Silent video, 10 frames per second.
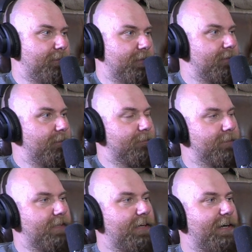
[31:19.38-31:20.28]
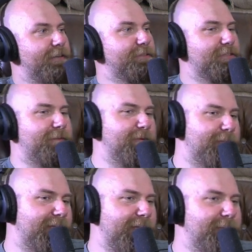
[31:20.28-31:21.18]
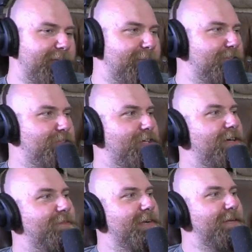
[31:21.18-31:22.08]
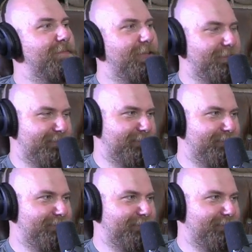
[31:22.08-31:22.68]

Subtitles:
I'm on there. I remember my name on there was John Rambo.